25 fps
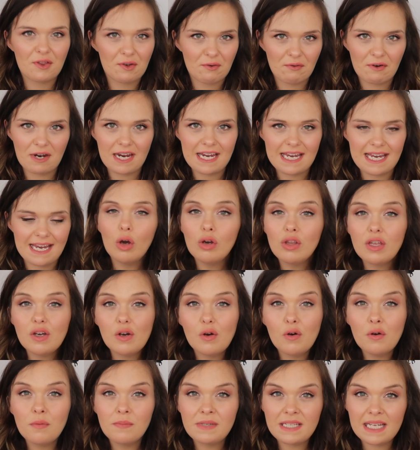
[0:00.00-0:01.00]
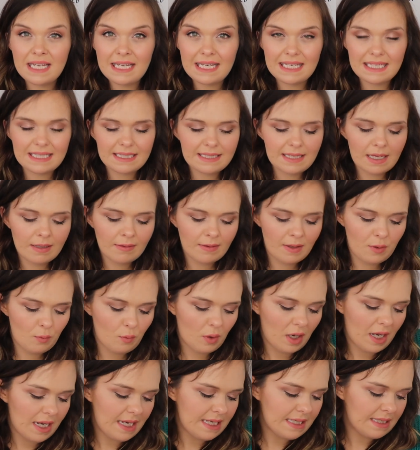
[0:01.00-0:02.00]
three. Other updates Stanley
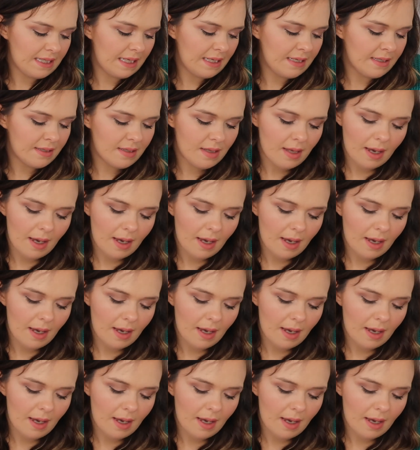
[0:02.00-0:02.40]
wise is